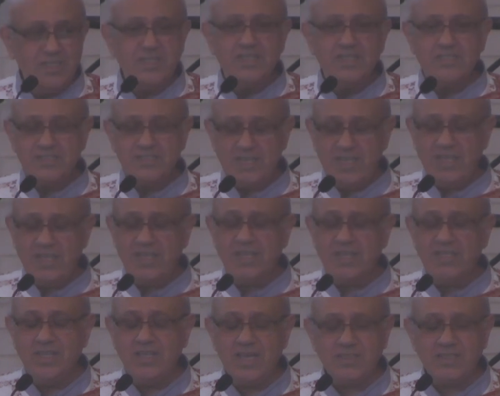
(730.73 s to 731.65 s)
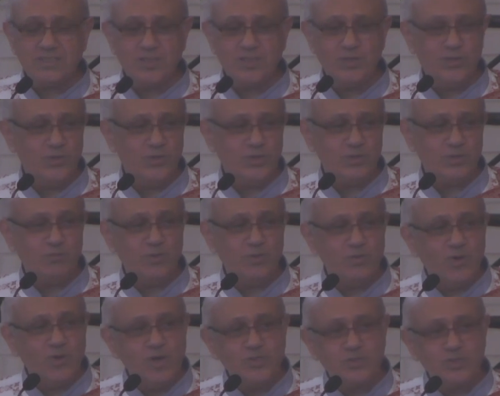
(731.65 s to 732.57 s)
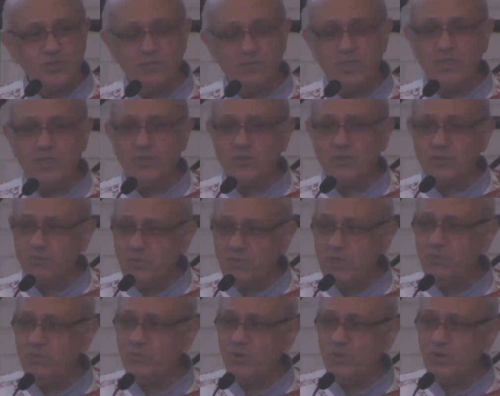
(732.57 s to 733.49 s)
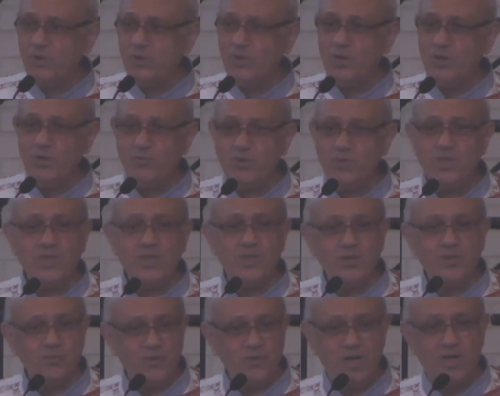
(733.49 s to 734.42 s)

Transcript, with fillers: saying, Yes, Lord, we want to be your people. We will